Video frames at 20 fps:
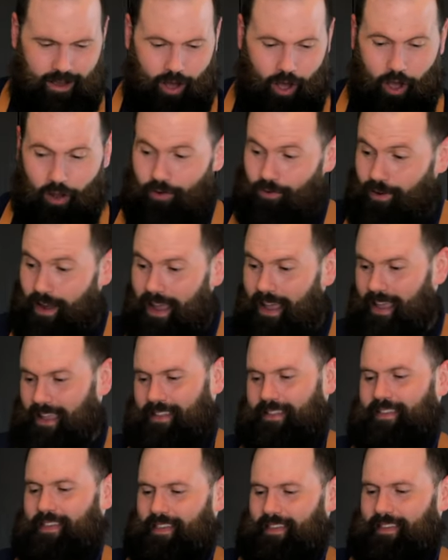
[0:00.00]
All
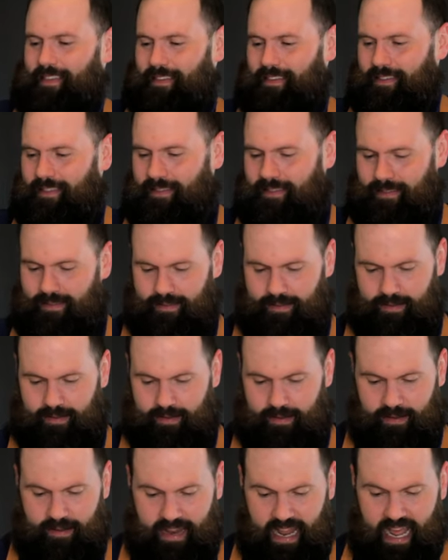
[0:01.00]
right,
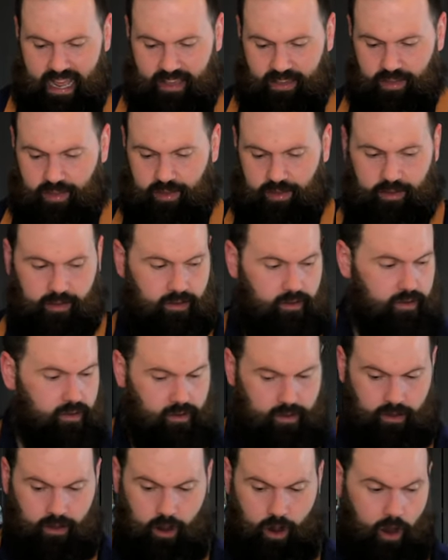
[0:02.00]
next,
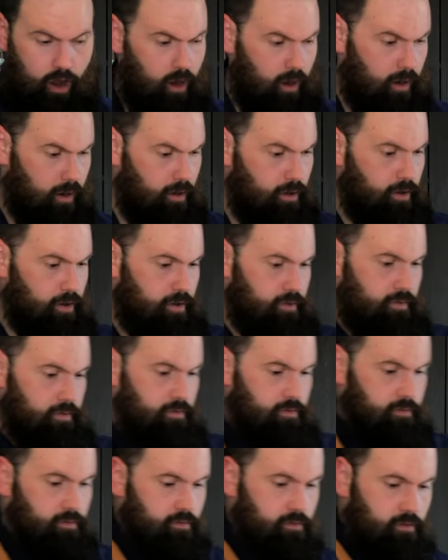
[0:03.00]
our
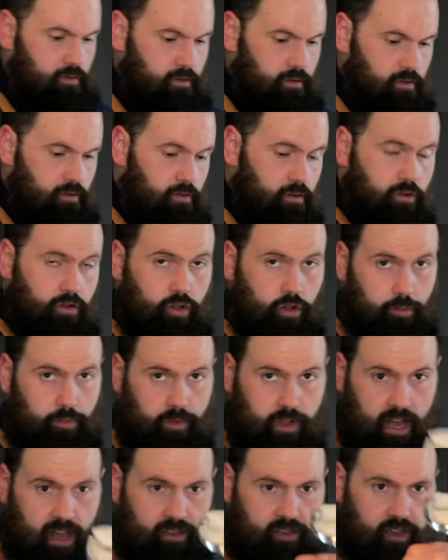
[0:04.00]
coupe
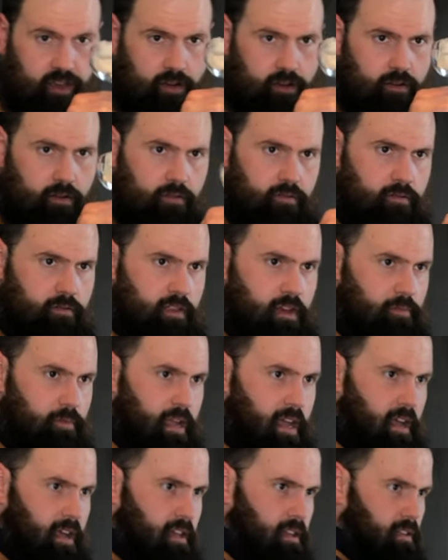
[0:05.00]
glass here that
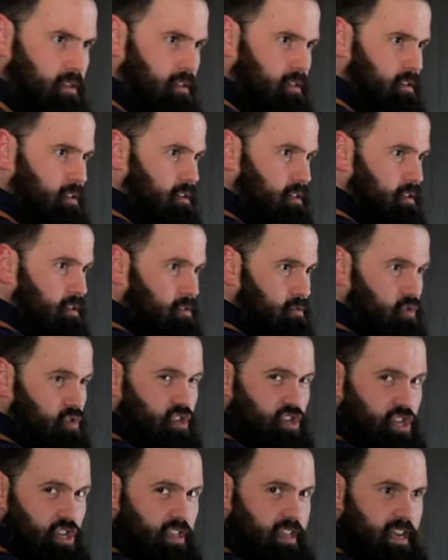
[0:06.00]
we had was
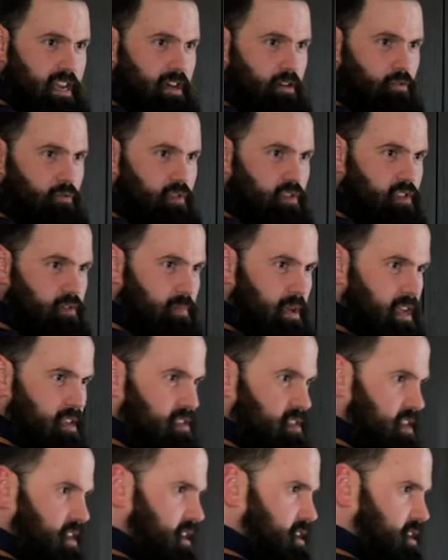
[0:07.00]
chilling out with some ice in